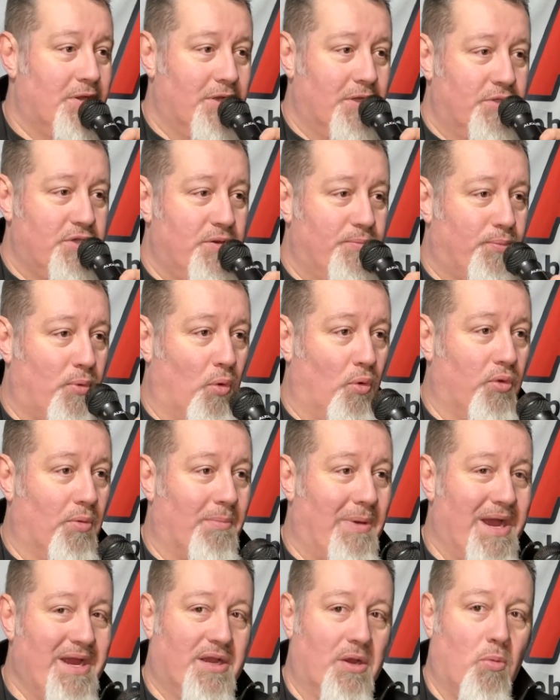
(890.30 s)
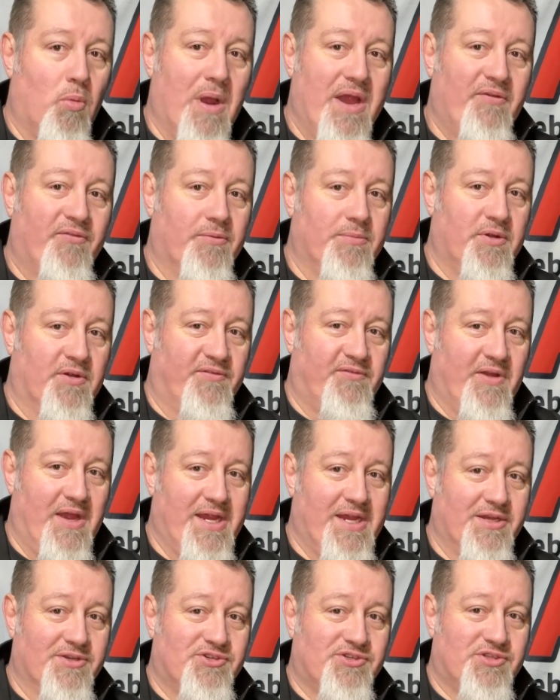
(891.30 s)
you pull the mic away from your
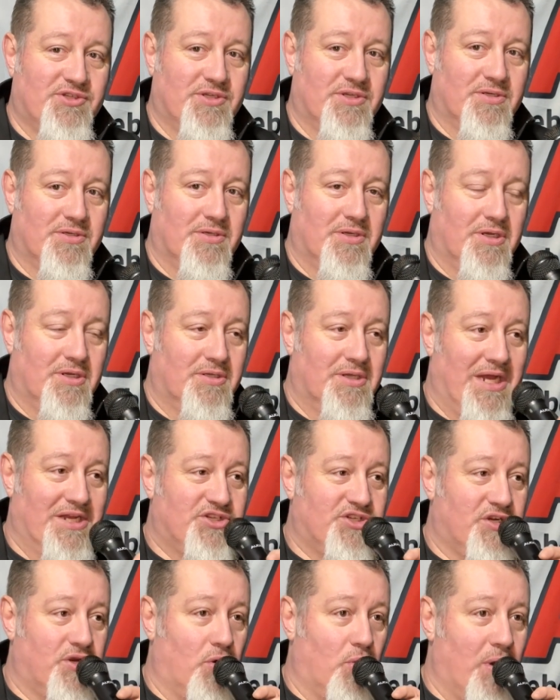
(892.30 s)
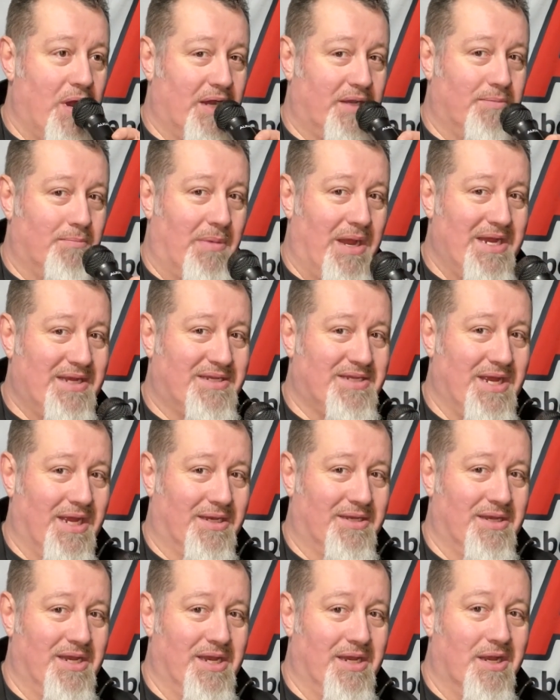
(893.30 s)
face. That's correct mic
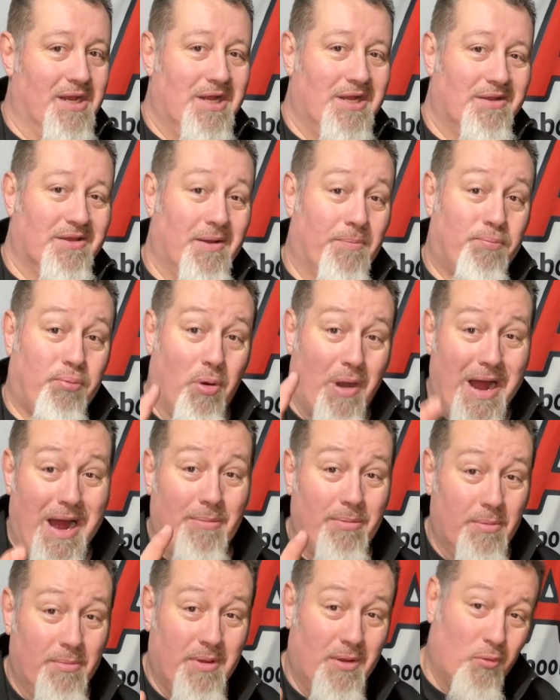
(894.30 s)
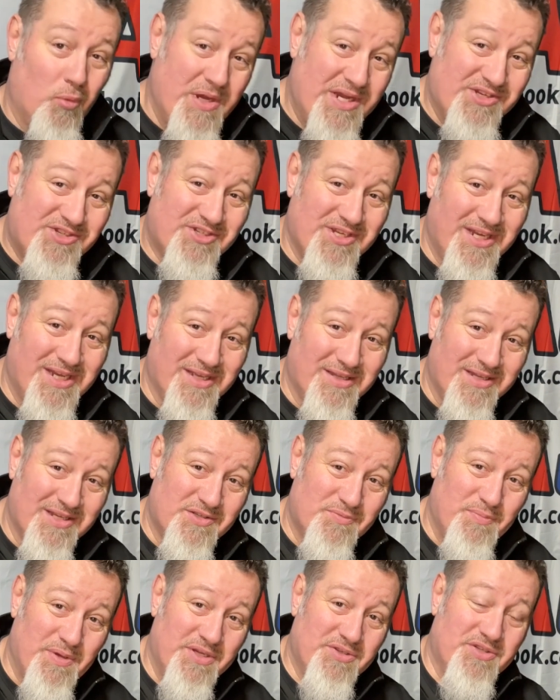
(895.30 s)
technique. The problem that we see in this
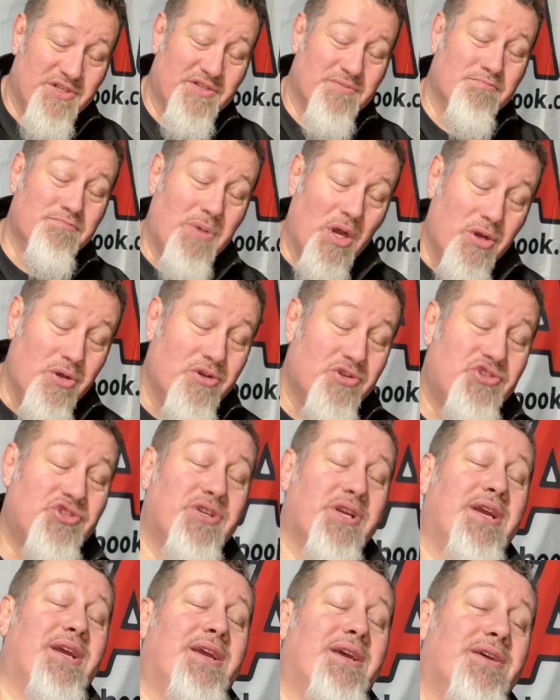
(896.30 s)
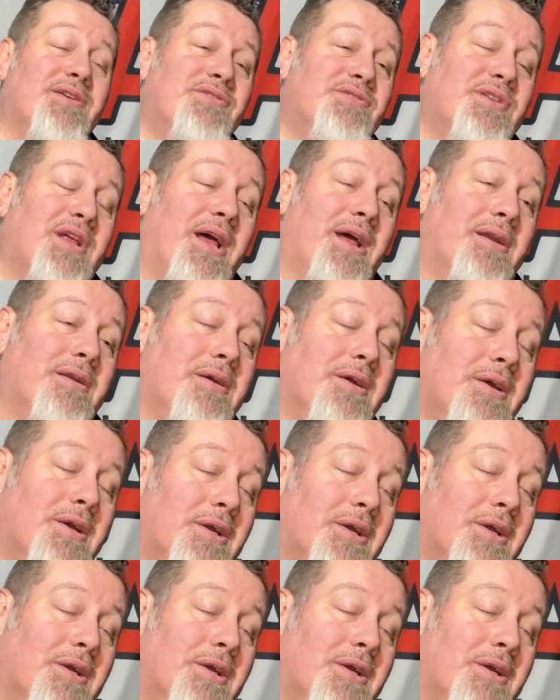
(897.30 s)
business most is that